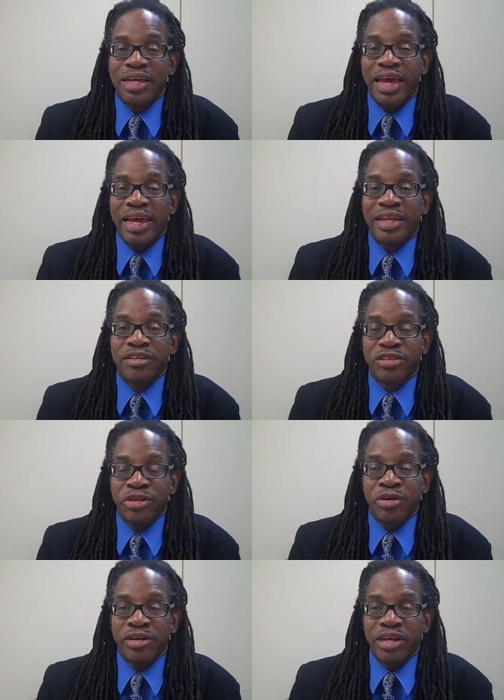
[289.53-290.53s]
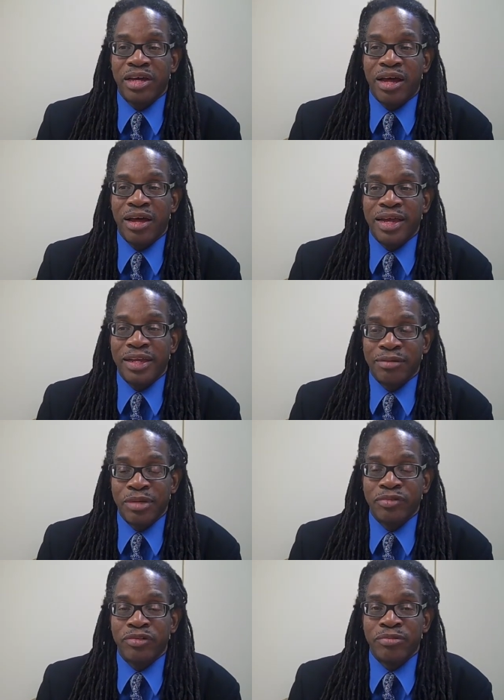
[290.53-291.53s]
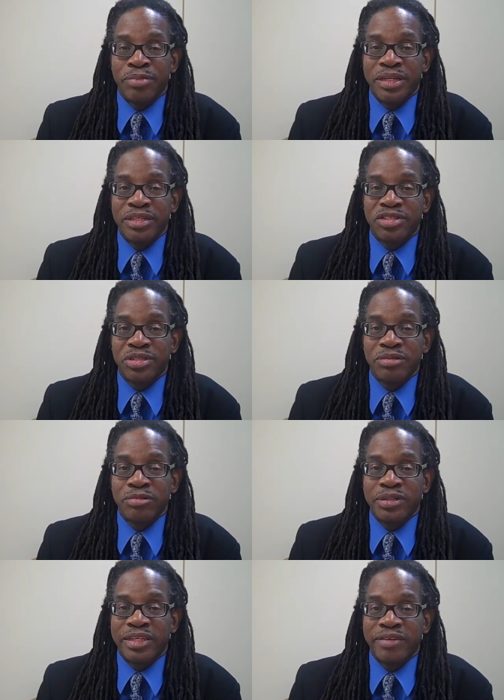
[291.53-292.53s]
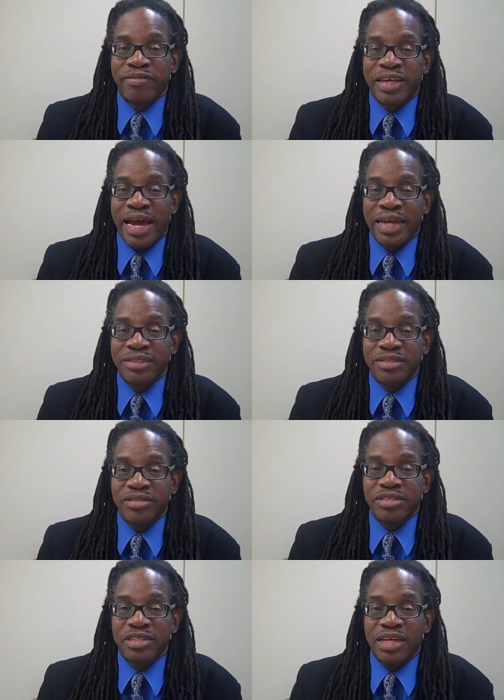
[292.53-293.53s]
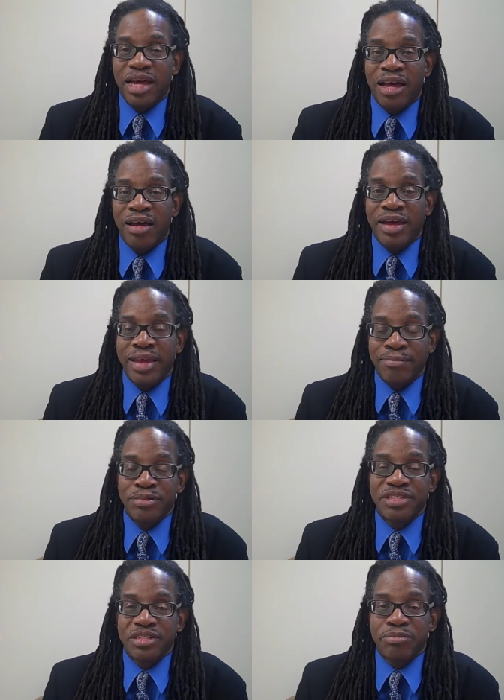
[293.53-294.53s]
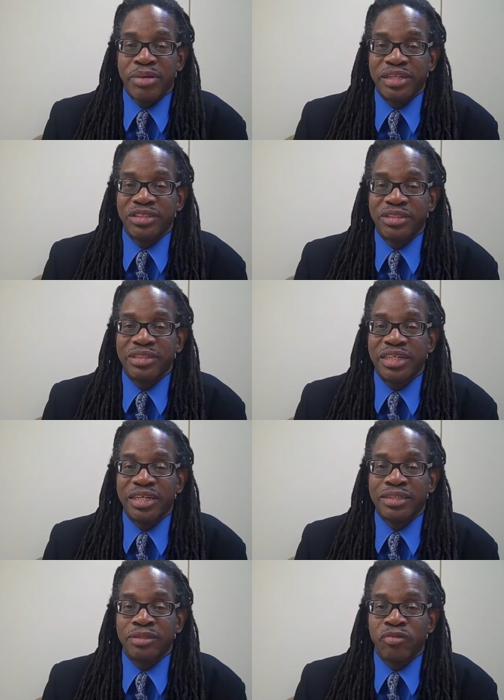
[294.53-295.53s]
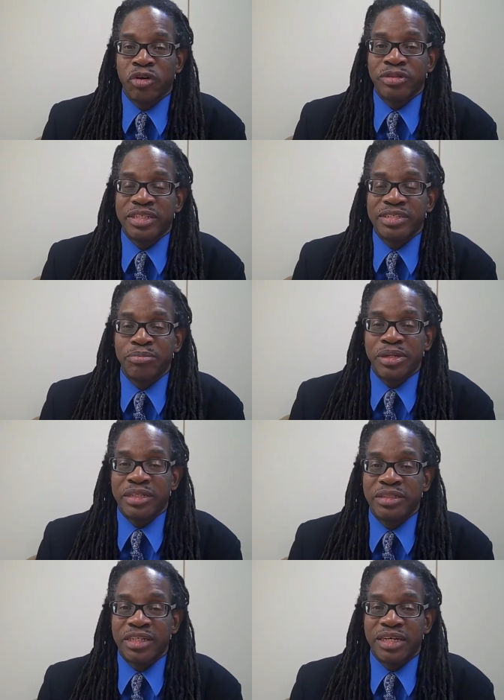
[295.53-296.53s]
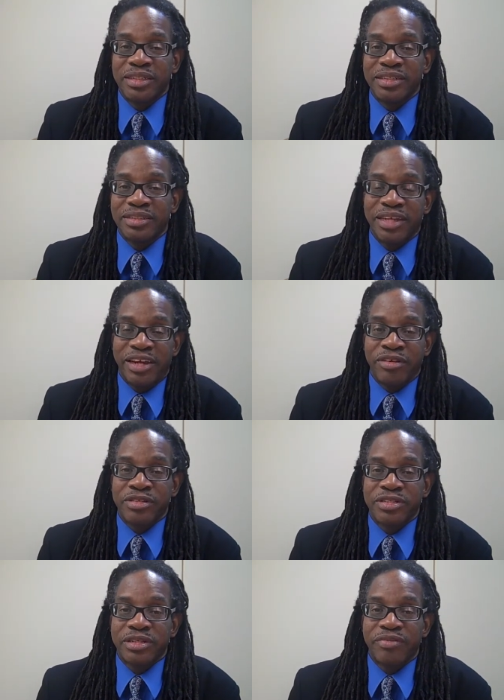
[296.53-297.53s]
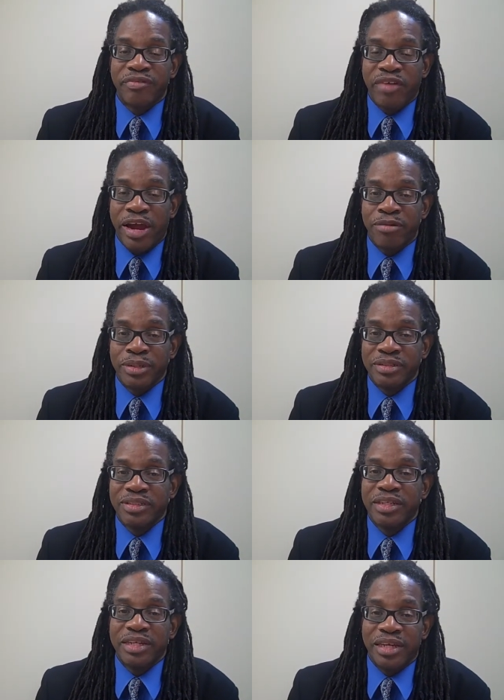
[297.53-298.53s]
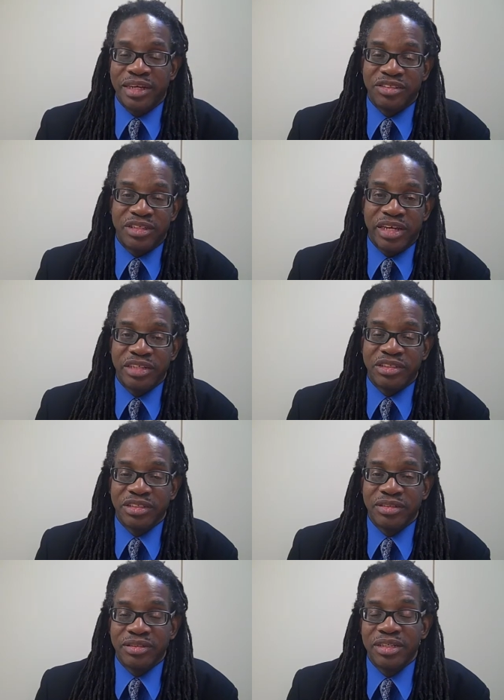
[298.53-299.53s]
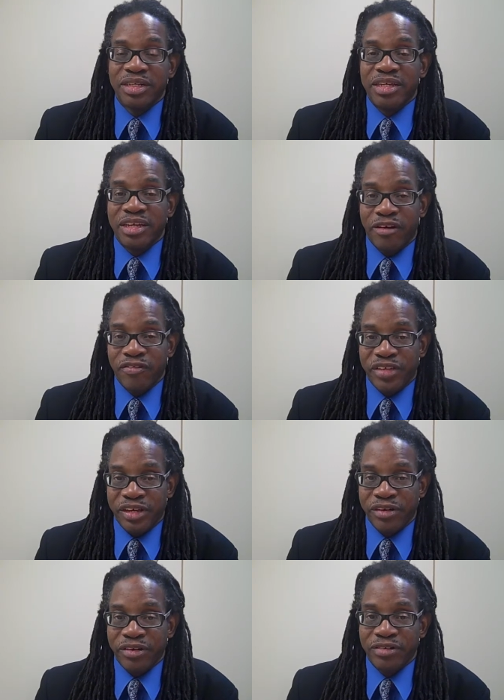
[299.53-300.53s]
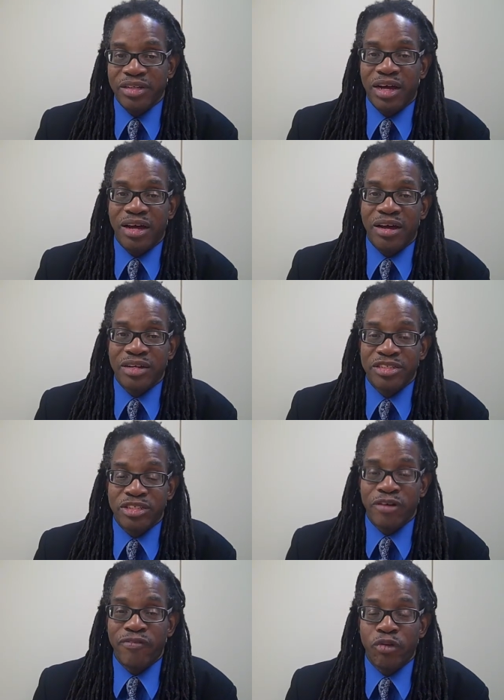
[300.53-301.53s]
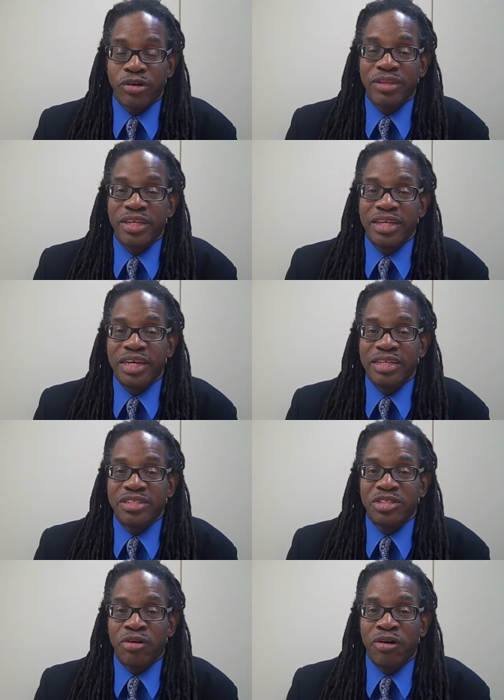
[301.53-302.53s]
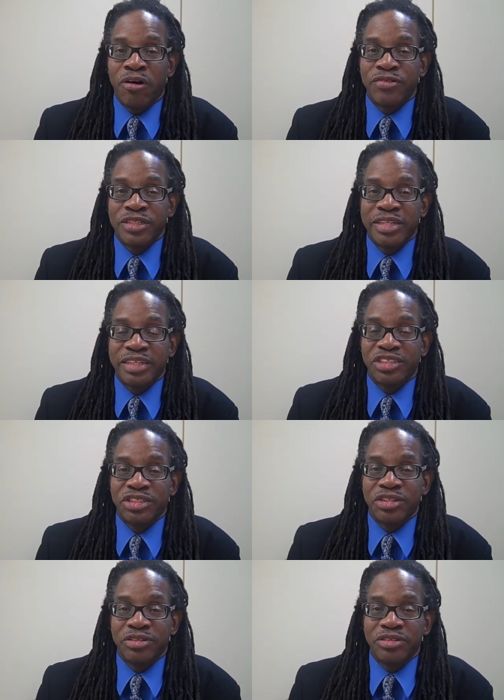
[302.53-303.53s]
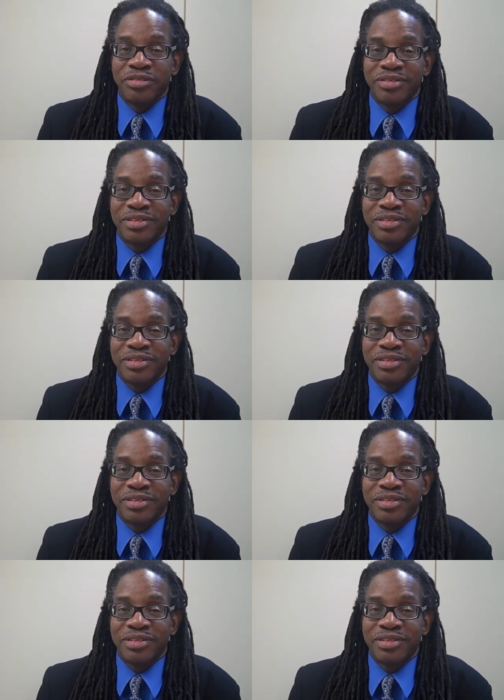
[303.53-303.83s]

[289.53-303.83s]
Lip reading: And the third element will be to give guidance and participation in the work that's being done in the areas of environment, education, healthcare, and so forth. And so over the next year,